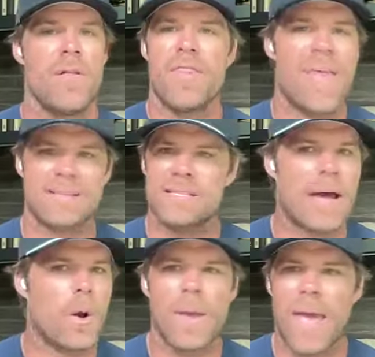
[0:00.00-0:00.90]
That's
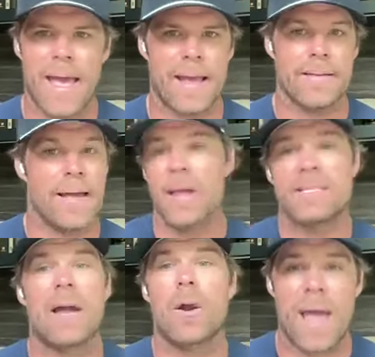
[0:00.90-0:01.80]
not okay. Like it's
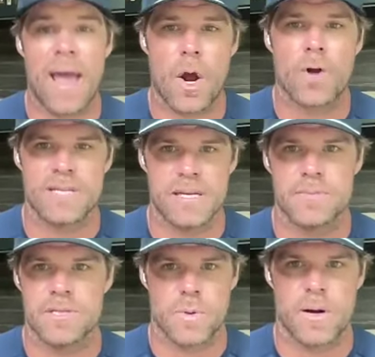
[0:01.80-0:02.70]
not okay on our
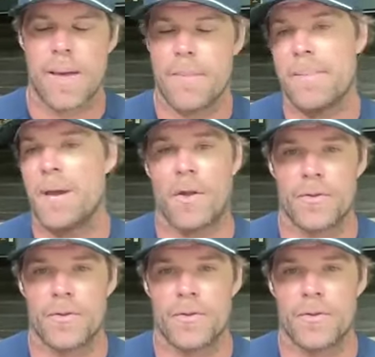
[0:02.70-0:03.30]
teams, is what maybe on